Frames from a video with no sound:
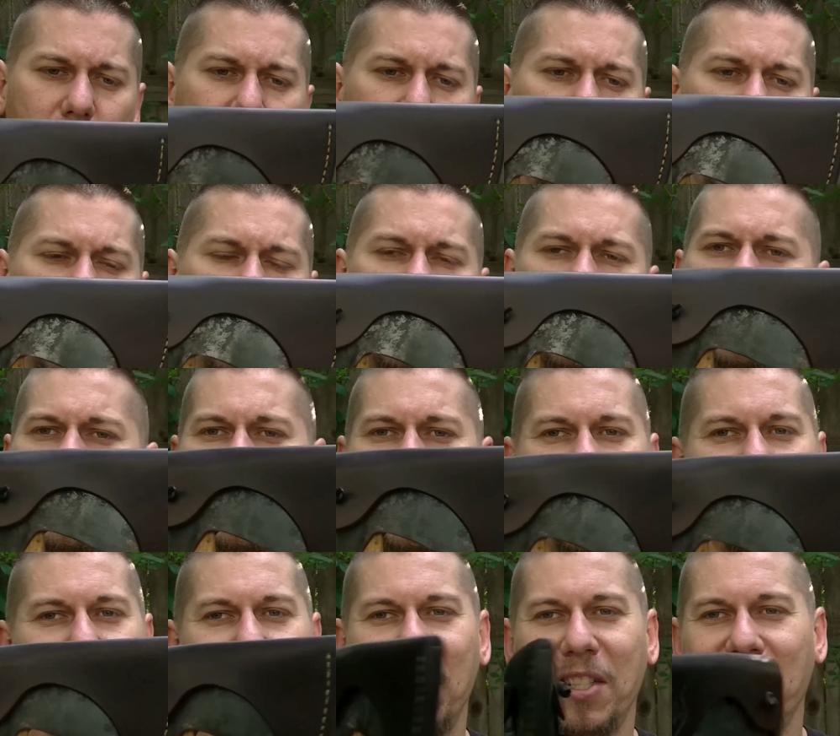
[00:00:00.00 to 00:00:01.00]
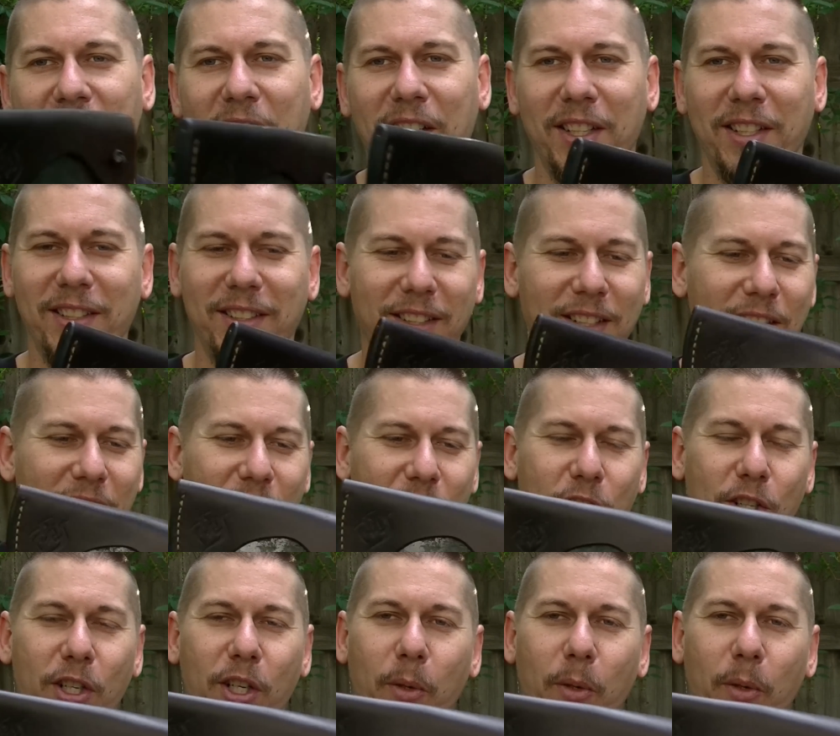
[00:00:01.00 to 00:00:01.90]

and it's gonna, you're